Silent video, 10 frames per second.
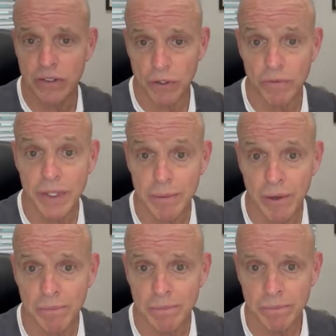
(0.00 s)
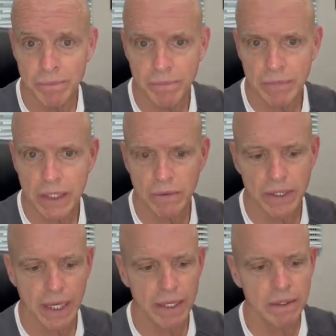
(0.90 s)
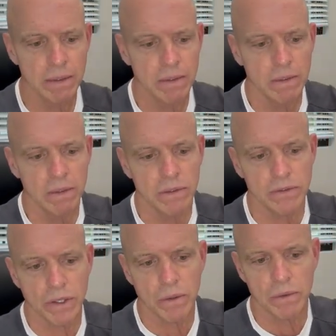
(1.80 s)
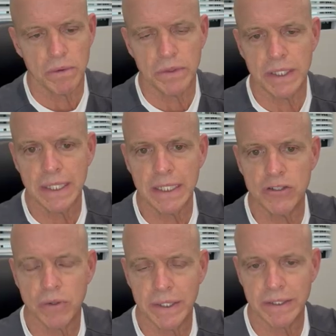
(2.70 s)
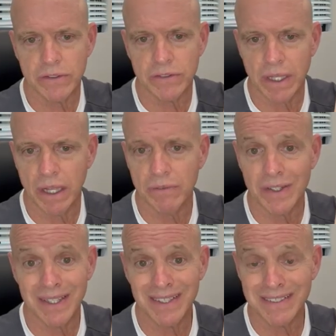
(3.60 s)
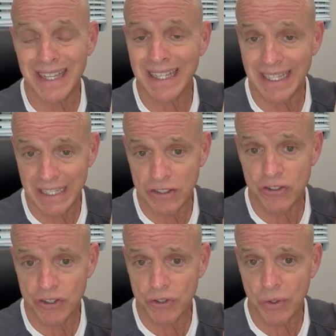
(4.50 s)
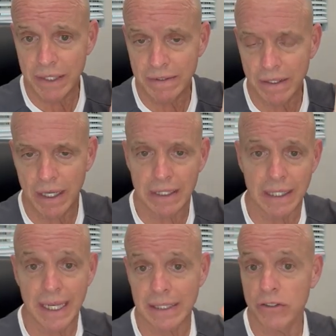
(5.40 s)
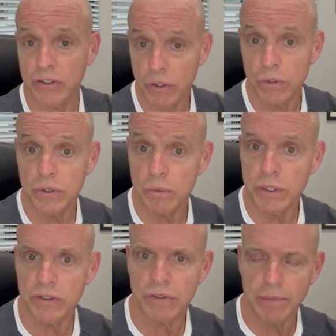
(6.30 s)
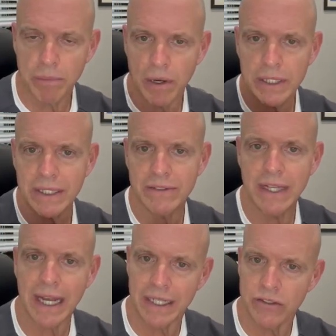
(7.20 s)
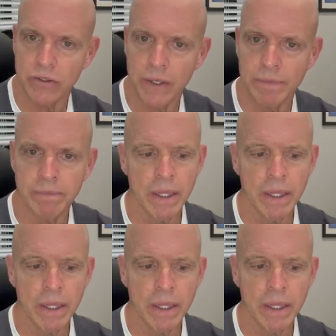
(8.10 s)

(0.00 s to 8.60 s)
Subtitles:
your femur, okay? So the knee joint itself is a hinge joint, unlike the shoulder, which is a ball and socket joint.